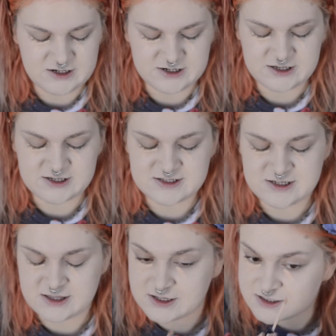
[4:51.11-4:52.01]
Like, you can
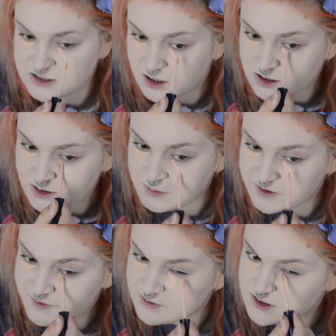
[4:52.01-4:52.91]
see that it's darker than my
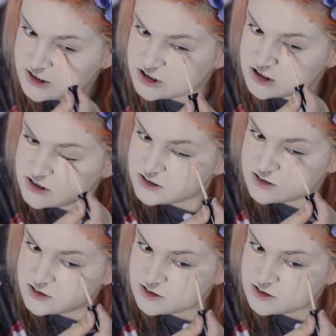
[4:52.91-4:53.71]
foundation.